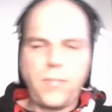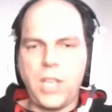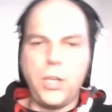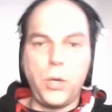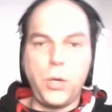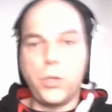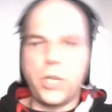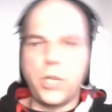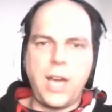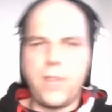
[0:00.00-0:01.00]
you know you should
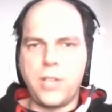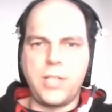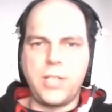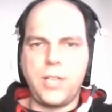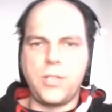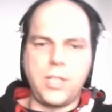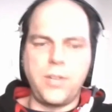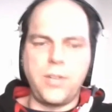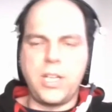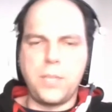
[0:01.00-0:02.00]
have a continuous
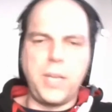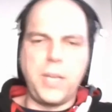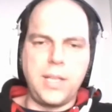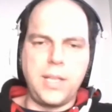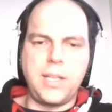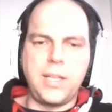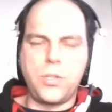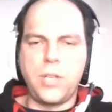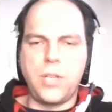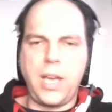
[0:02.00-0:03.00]
integration build and you
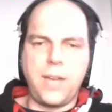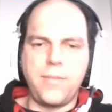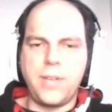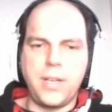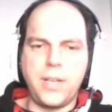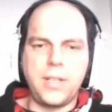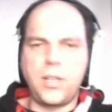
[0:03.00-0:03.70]
should have uh,